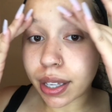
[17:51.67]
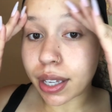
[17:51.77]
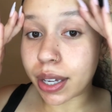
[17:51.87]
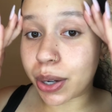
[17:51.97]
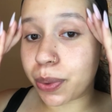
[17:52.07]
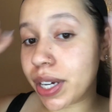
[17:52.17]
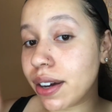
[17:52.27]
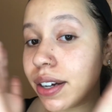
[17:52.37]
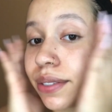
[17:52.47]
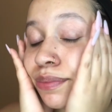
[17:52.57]
here we
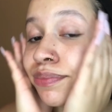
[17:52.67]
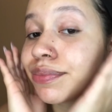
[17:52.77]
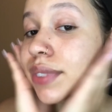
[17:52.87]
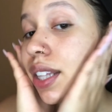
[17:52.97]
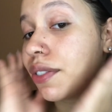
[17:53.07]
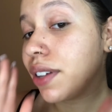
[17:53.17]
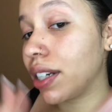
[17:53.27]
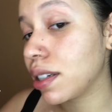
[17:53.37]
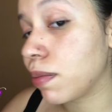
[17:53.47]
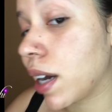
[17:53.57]
are, the
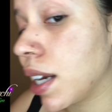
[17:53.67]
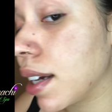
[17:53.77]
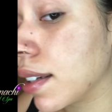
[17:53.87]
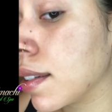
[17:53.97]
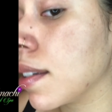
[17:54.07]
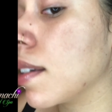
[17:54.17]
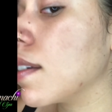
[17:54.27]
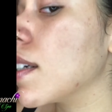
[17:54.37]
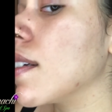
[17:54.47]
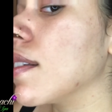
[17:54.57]
finished product.
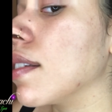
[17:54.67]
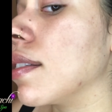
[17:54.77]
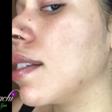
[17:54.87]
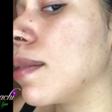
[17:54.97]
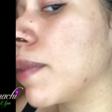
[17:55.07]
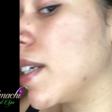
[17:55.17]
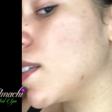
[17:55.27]
This is my